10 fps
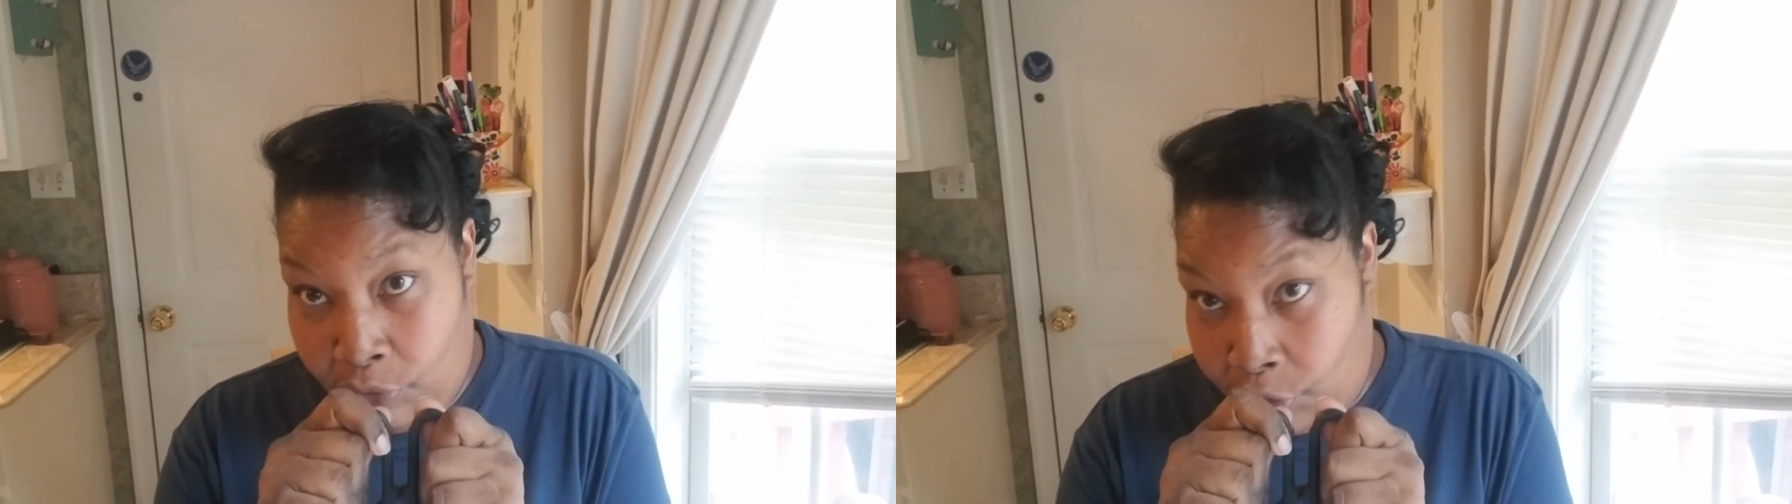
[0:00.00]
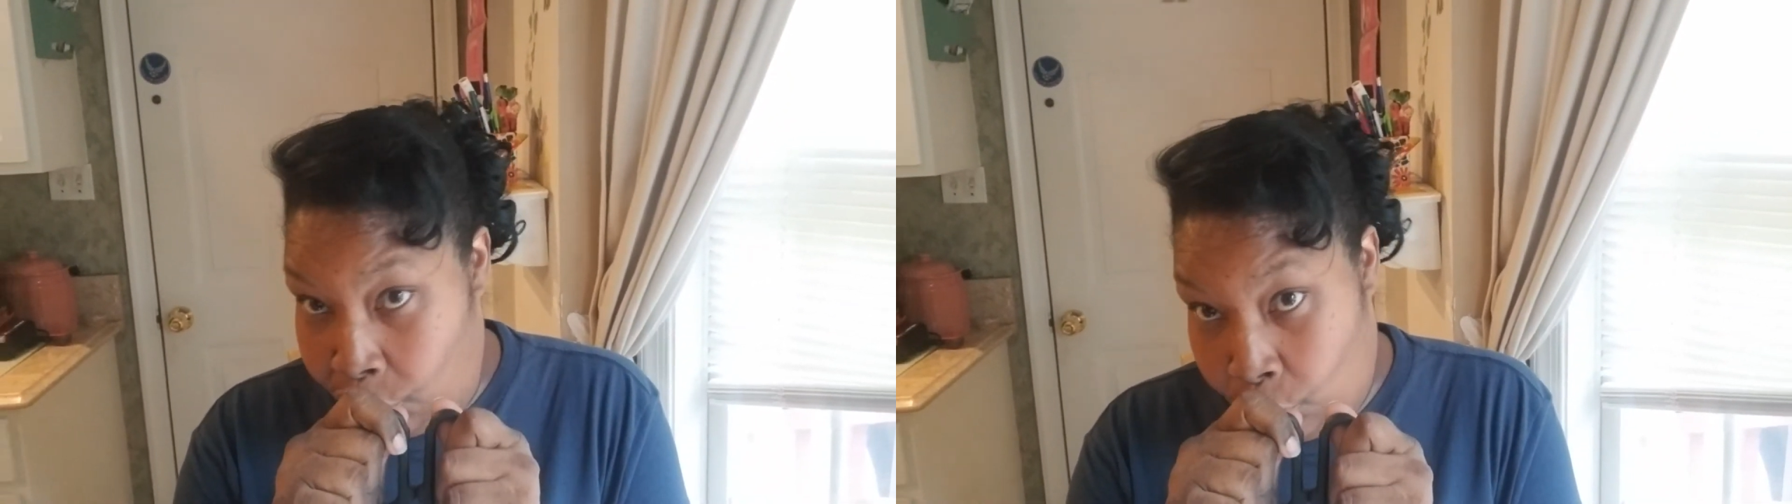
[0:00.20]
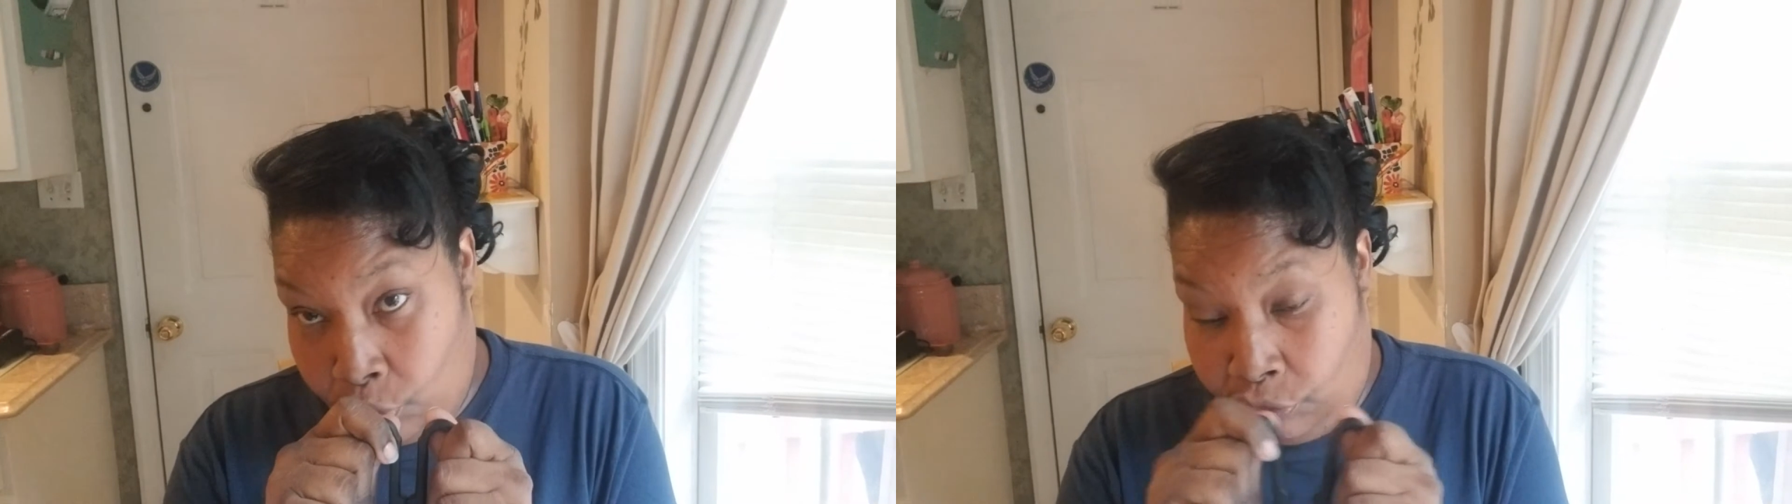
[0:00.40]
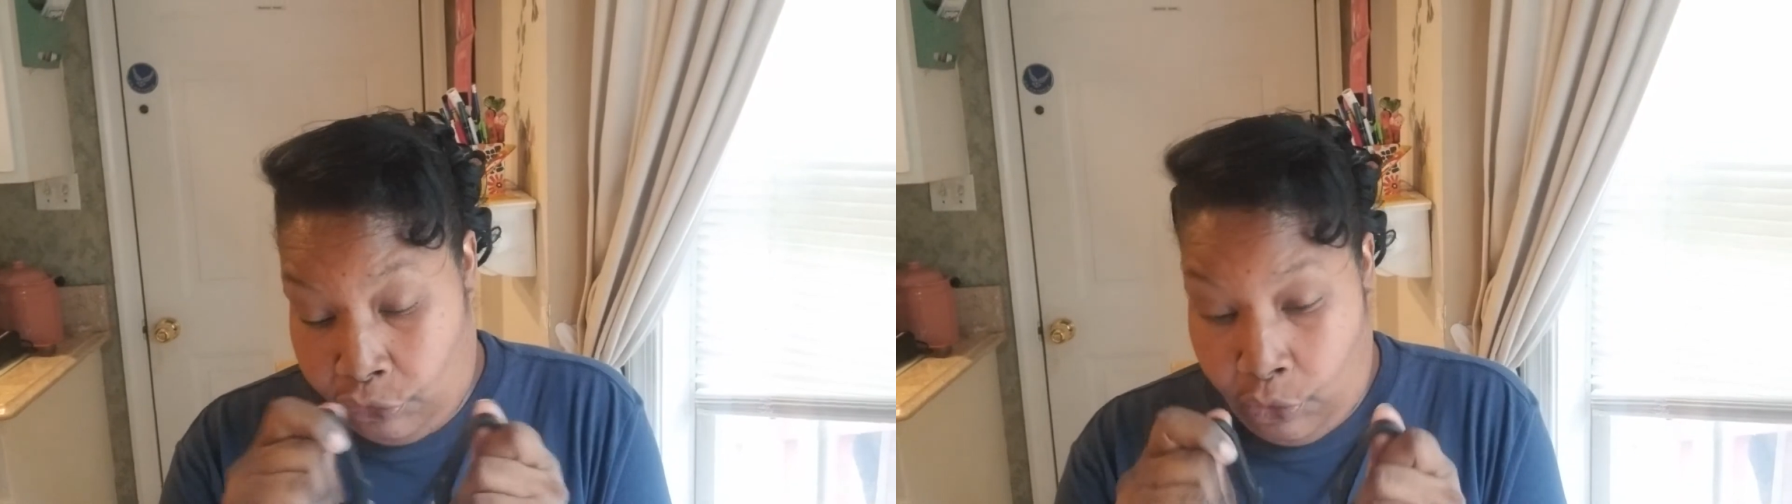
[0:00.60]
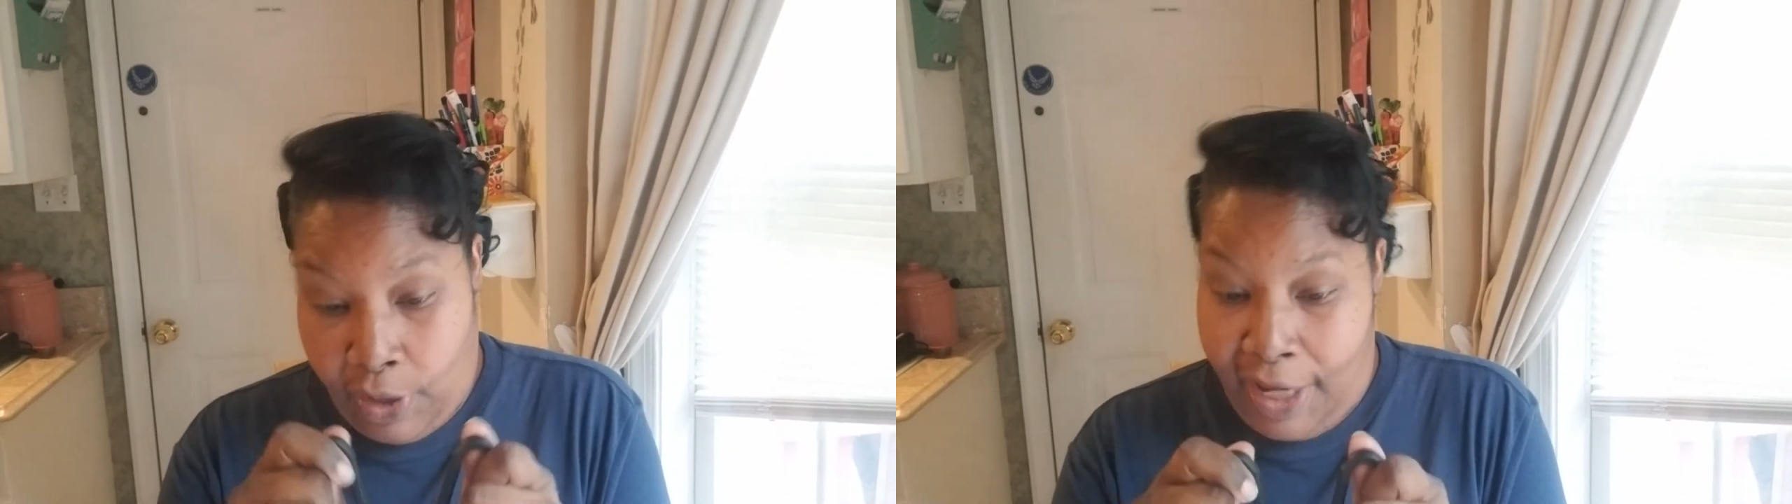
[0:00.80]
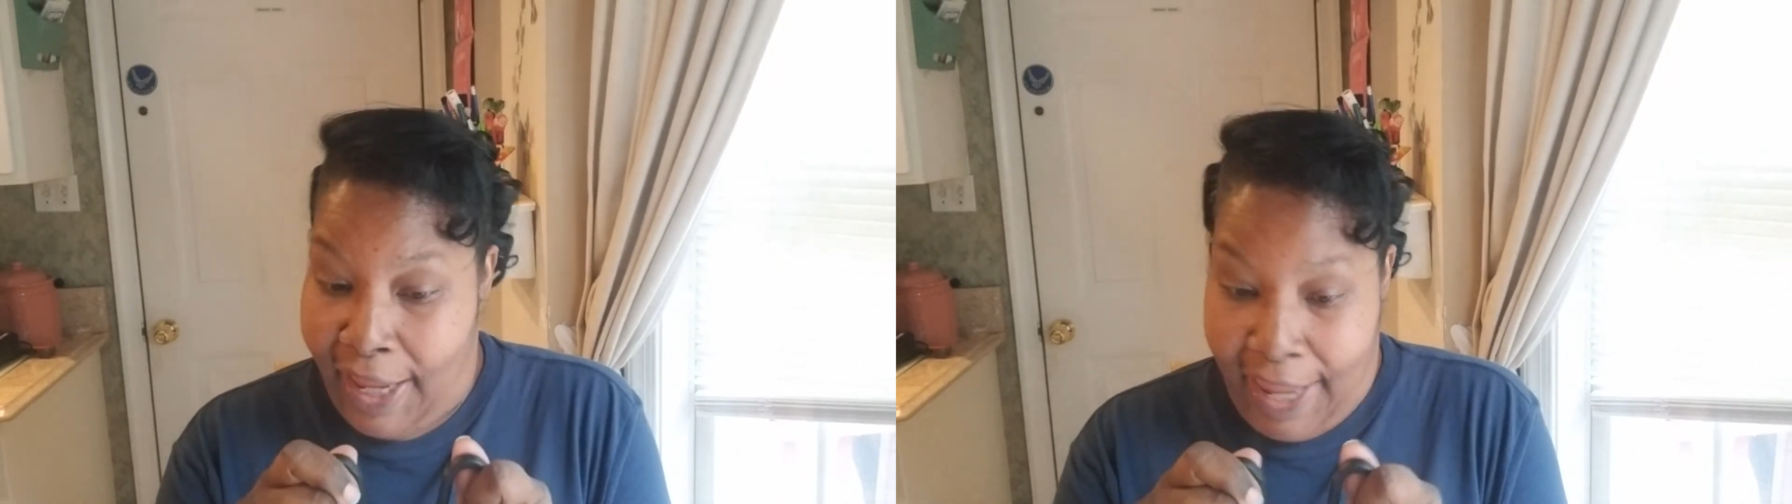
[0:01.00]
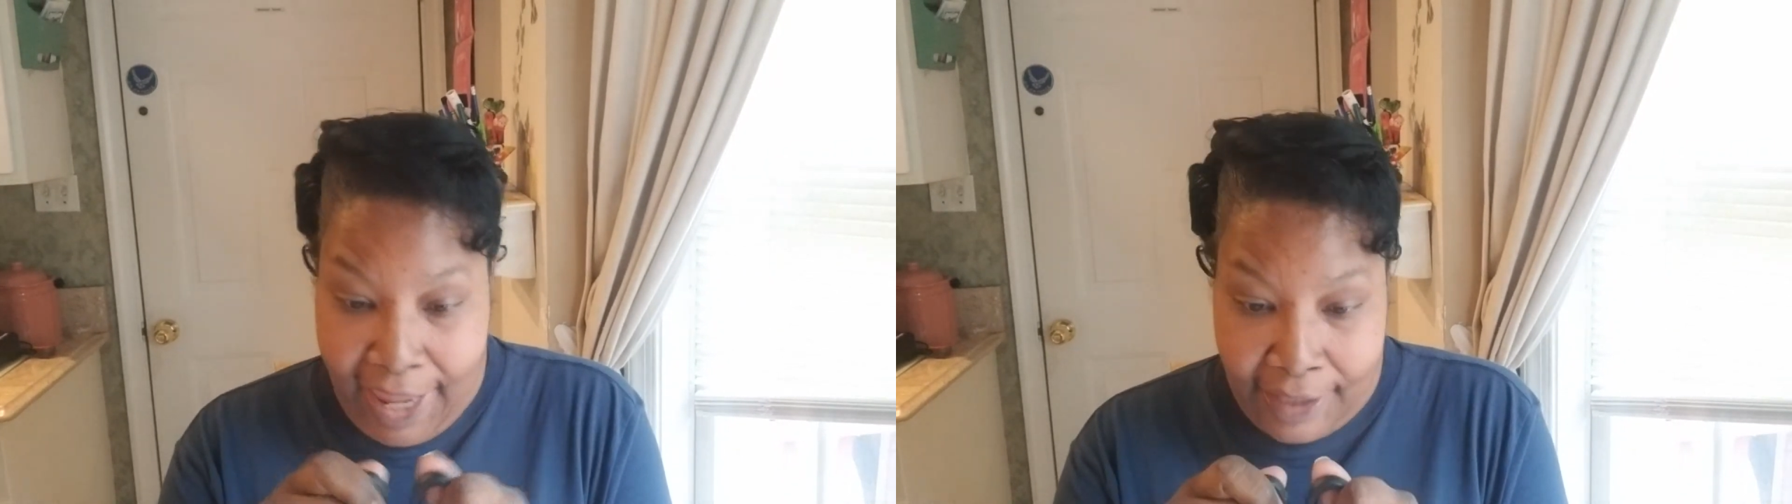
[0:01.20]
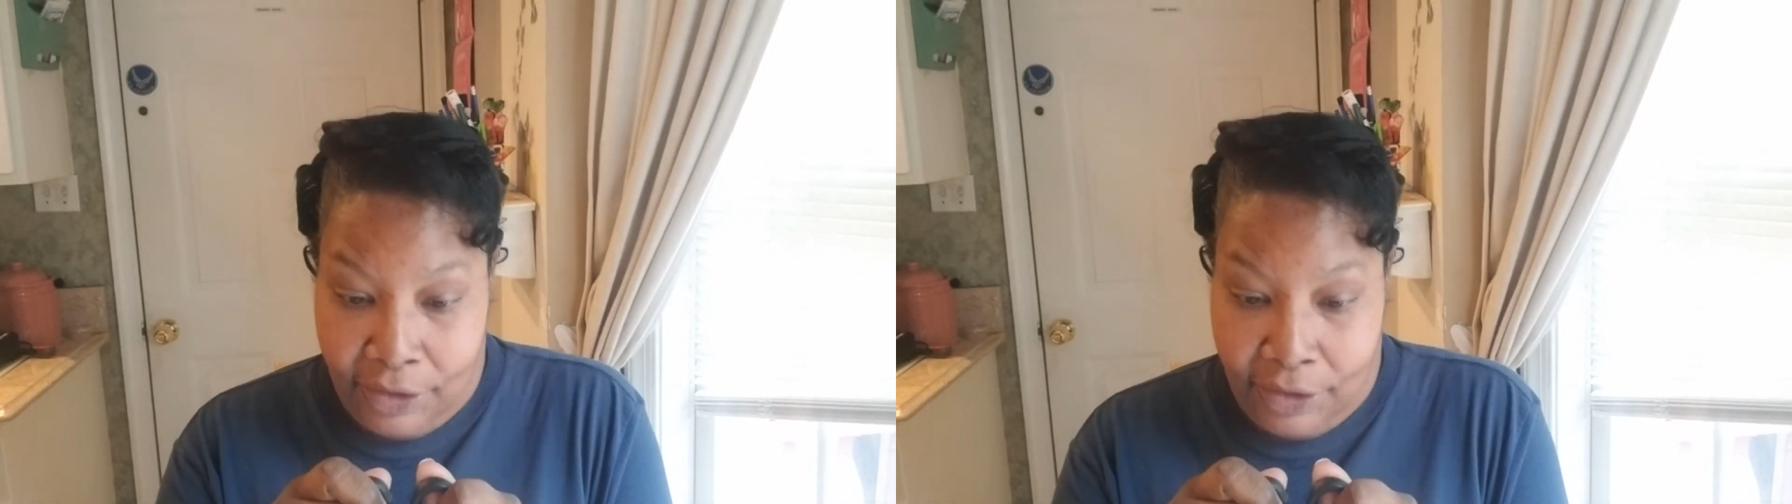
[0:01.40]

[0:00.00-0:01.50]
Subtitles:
the search for a hat